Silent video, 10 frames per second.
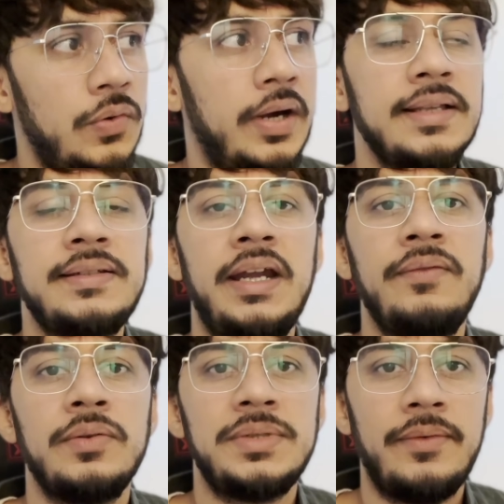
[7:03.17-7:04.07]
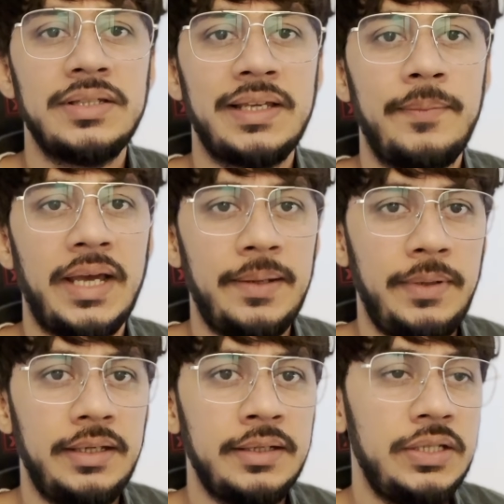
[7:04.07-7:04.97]
To understanding from JavaScript, I
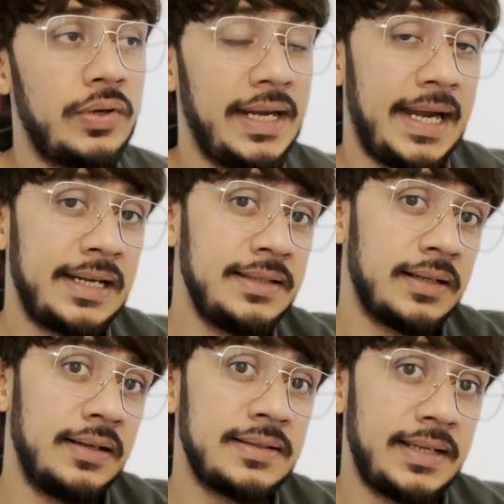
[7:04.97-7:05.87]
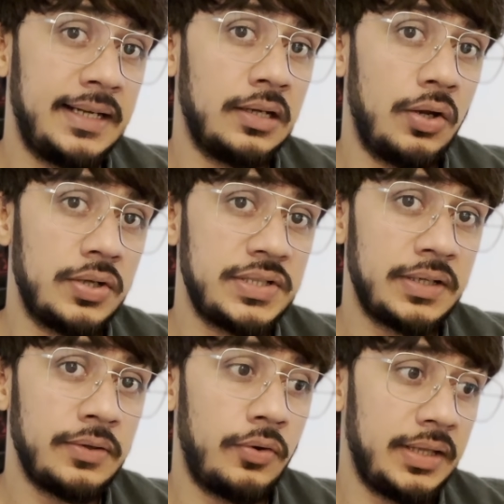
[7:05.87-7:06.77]
mean, you can at least understand the logic.